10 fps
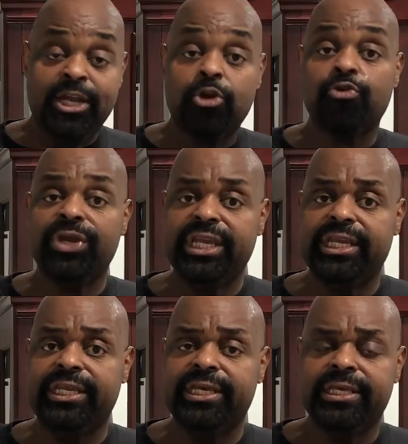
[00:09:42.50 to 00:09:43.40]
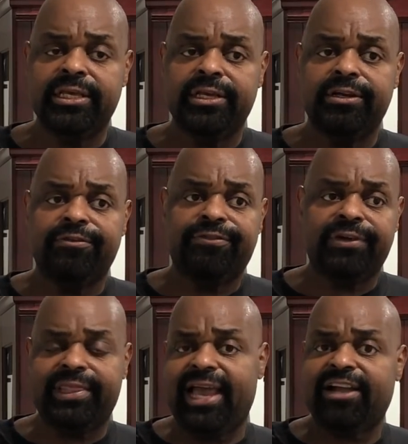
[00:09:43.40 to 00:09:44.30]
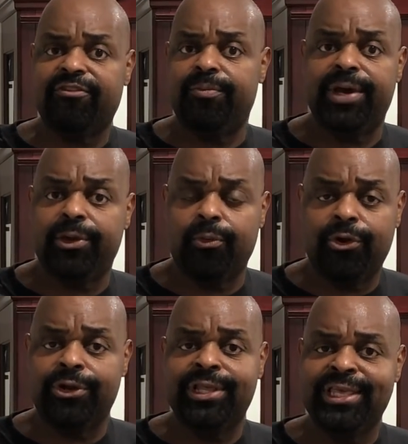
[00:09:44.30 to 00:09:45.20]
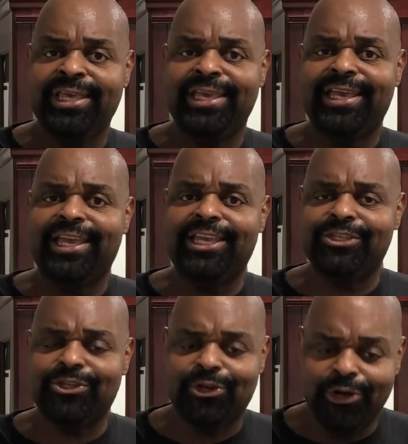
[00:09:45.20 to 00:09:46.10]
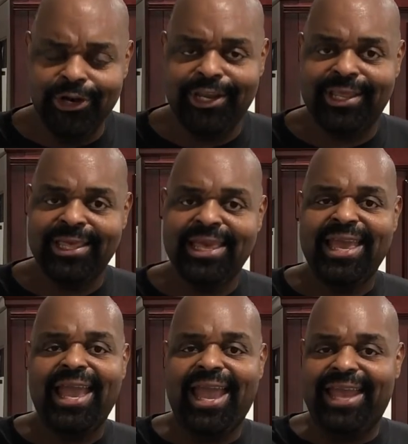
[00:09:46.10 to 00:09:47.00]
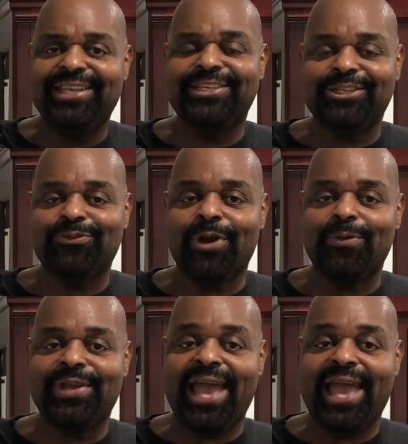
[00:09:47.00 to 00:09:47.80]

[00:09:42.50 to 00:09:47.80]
greed, for lack of a better word, is good. And this is where we